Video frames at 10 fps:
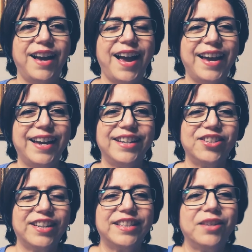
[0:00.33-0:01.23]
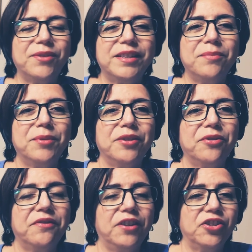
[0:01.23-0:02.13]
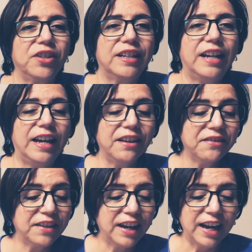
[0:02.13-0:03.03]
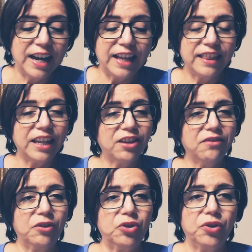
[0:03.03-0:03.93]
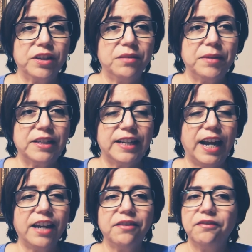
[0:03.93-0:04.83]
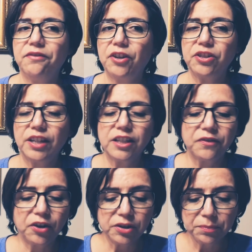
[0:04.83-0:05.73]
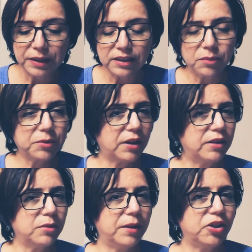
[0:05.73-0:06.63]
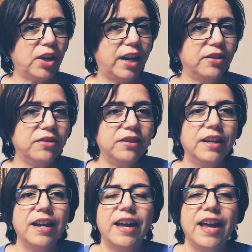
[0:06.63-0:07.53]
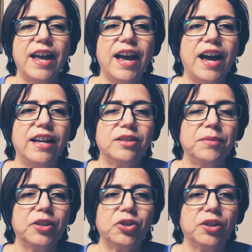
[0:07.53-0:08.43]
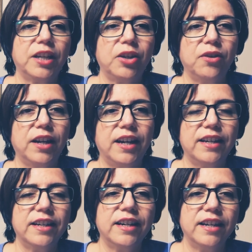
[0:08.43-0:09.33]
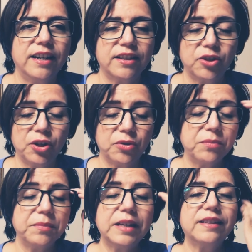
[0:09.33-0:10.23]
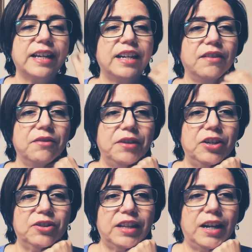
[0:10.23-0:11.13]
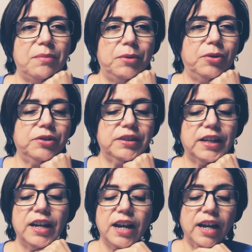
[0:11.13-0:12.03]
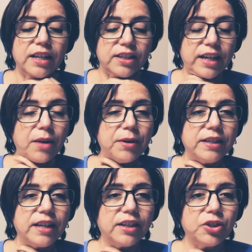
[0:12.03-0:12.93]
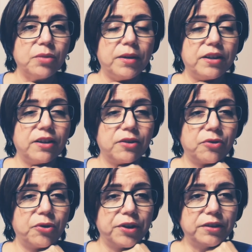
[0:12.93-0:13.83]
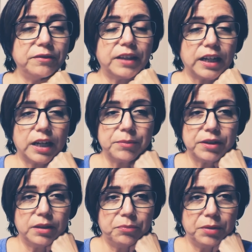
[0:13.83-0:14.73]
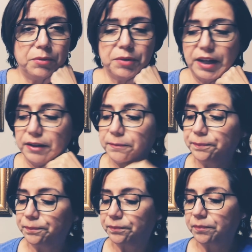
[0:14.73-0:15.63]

Hi, Jessi with Simply Refreshing Life. Thank you for joining me today. First things first, please subscribe to my channel uh, to make sure that you get you don't miss any of the videos that I post. Today I want to talk to you about another oil that comes in the premium kit.